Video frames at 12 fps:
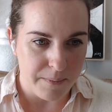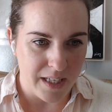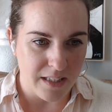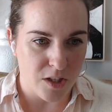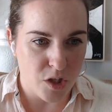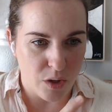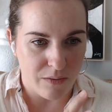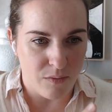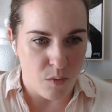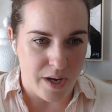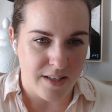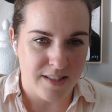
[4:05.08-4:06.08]
because it's your
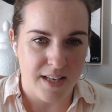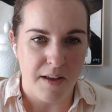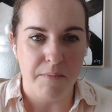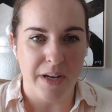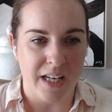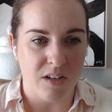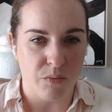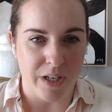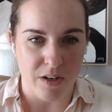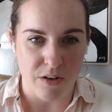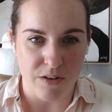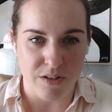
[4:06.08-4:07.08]
voice meeting
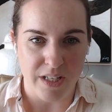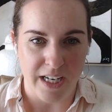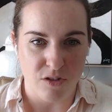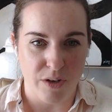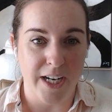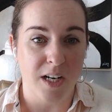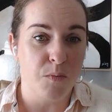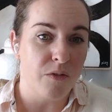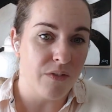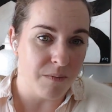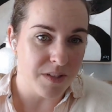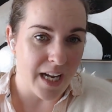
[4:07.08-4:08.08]
readers and trying to
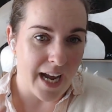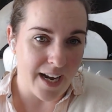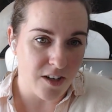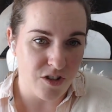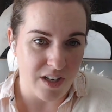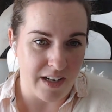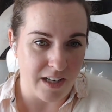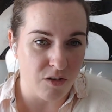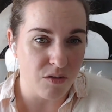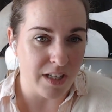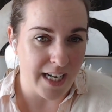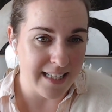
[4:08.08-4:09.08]
move them to action and
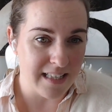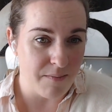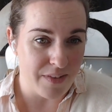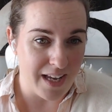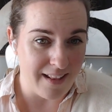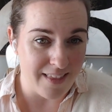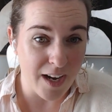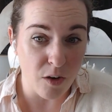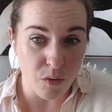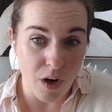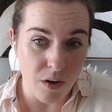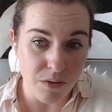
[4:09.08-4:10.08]
create something that
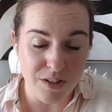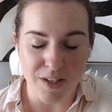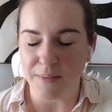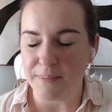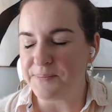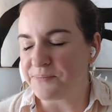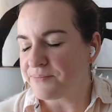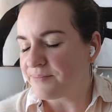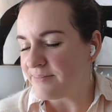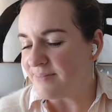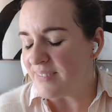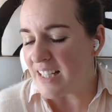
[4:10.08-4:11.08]
grows. So
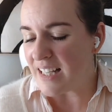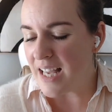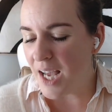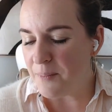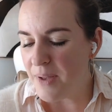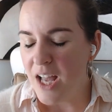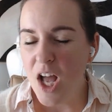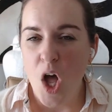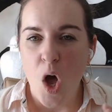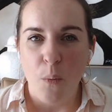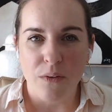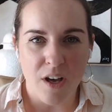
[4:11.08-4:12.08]

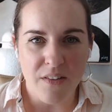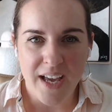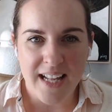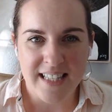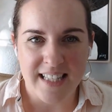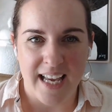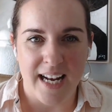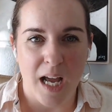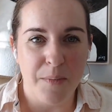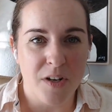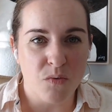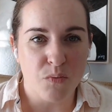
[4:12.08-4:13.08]
with all that said,
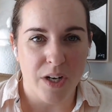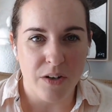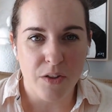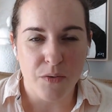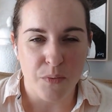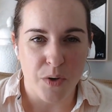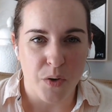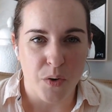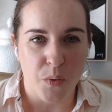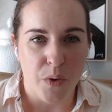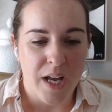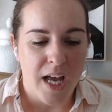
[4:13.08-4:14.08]
I'm going to run
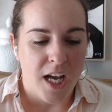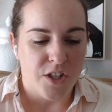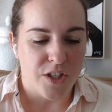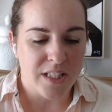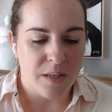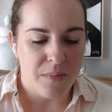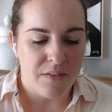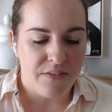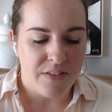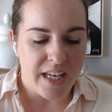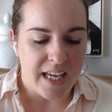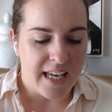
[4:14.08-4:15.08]
through just some
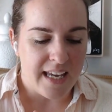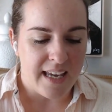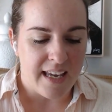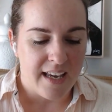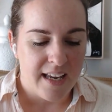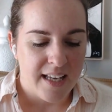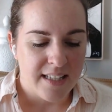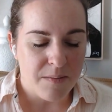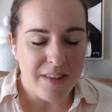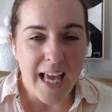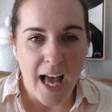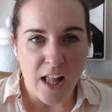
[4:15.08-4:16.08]
of the
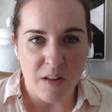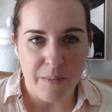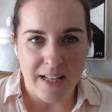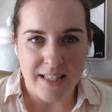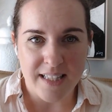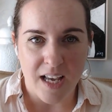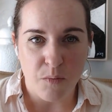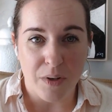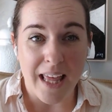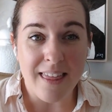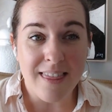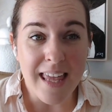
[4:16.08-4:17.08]
elements of
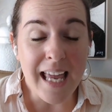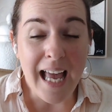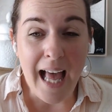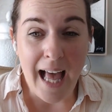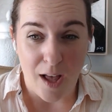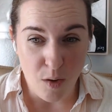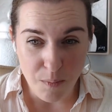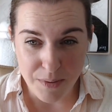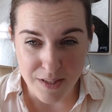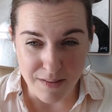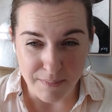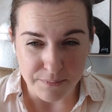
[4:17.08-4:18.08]
what I think helps